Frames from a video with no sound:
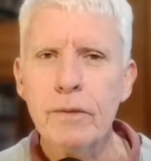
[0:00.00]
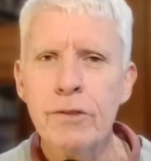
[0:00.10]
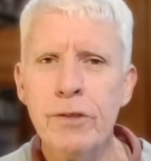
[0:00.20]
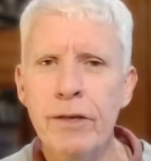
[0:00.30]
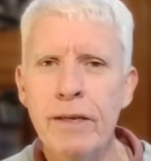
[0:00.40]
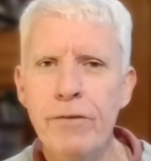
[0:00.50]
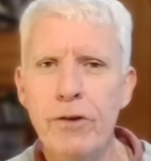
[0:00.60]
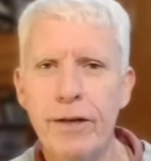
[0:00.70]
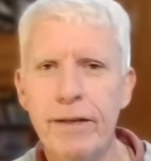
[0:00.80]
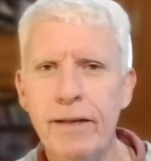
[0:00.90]
So to give you an
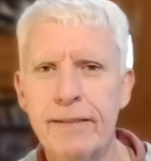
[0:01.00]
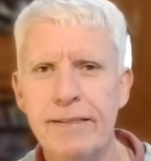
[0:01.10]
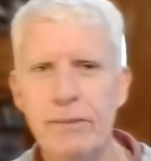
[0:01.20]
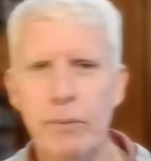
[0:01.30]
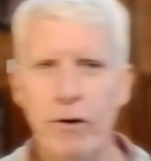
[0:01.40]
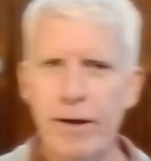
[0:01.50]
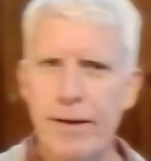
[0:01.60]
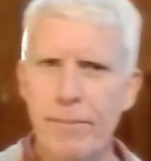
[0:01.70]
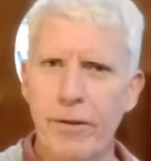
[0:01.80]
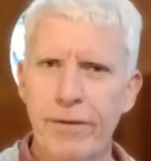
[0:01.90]
idea, let's see where I
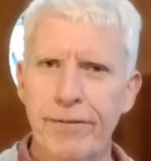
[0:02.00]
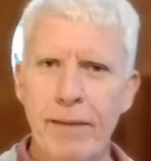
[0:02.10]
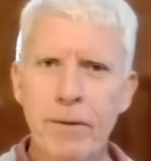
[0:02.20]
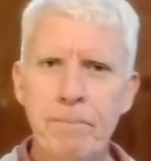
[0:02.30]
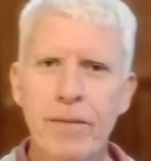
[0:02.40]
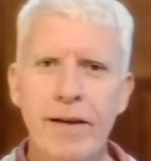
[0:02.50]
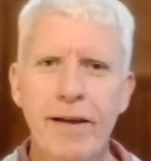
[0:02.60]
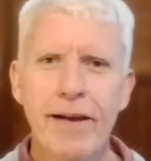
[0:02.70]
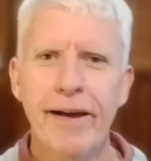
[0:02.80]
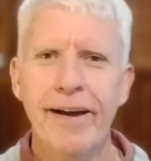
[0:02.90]
am on this camera.
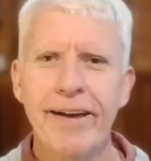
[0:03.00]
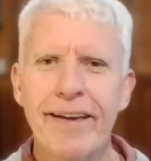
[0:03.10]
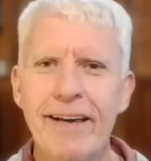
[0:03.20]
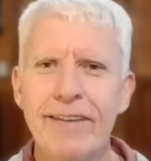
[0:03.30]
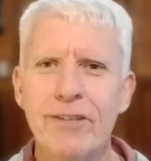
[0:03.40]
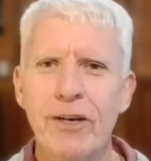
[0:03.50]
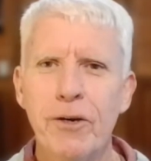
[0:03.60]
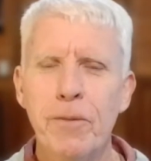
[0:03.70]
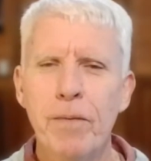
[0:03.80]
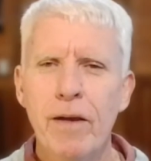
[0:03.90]
Okay,
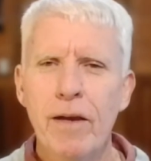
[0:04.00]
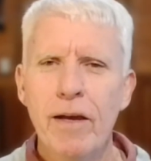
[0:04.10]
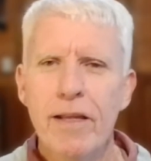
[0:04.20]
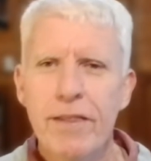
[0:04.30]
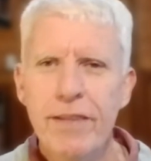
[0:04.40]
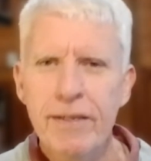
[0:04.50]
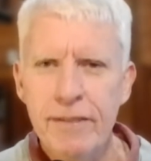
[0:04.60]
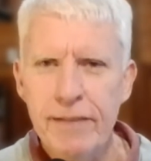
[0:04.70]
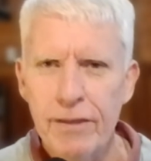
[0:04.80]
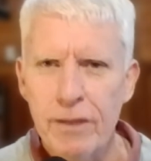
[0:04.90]
so this
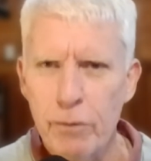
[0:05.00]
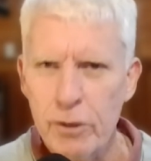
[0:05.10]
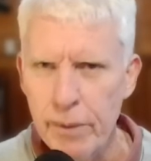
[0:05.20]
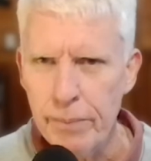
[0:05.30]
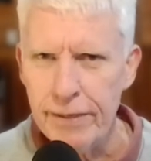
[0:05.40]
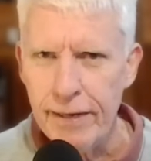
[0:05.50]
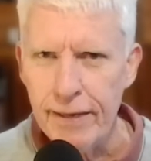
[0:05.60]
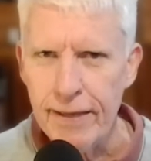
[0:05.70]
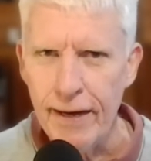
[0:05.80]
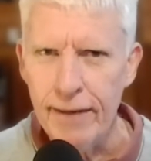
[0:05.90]
is at the Brisbane
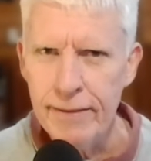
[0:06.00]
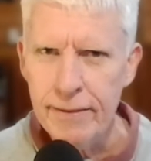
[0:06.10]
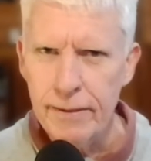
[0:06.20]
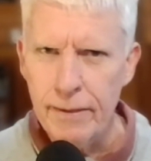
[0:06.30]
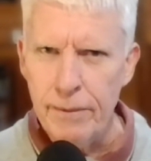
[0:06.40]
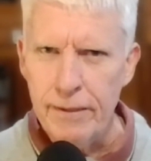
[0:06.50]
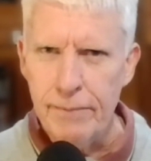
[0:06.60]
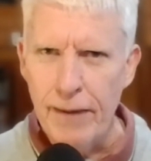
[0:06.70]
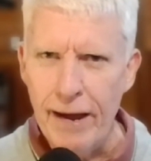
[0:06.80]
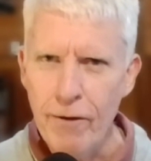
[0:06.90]
Botanic Gardens. Let me see
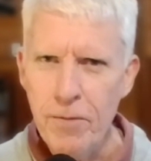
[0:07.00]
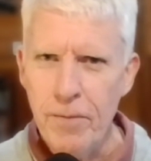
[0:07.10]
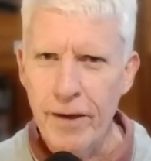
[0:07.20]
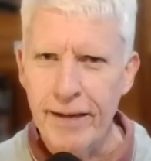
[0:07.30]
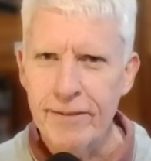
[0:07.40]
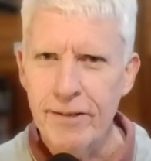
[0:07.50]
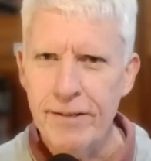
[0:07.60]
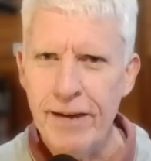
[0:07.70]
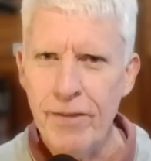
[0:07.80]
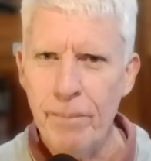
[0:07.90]
my arrow. Okay, so
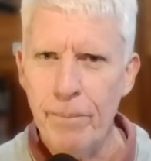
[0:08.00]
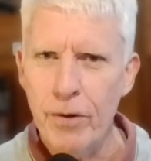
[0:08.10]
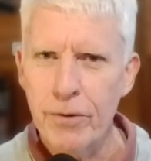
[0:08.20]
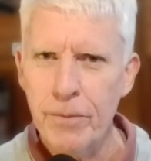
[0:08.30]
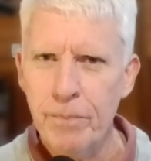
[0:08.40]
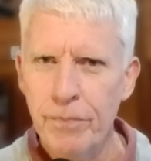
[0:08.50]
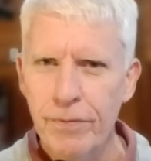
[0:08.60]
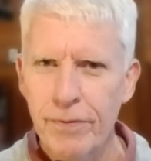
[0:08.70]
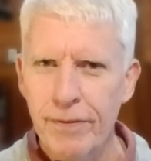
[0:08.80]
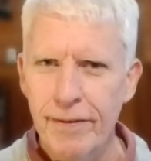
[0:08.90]
down the bottom,
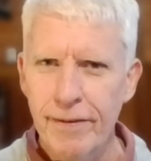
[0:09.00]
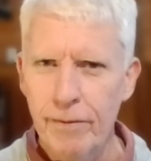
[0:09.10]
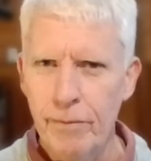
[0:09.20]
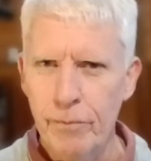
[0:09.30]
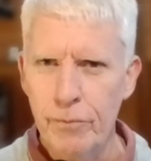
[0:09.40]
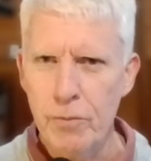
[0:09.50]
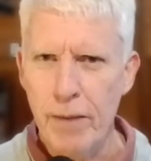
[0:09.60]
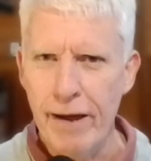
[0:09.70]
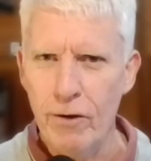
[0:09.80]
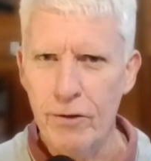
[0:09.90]
do my
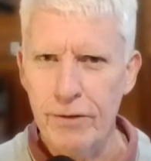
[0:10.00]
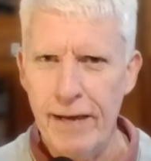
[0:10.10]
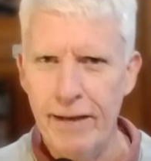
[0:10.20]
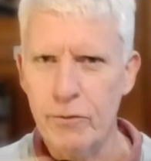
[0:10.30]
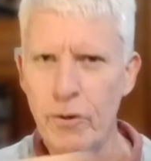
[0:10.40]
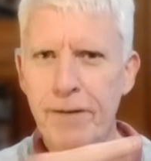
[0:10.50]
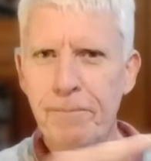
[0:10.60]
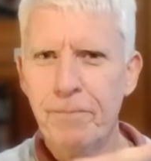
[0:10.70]
arrows hands right.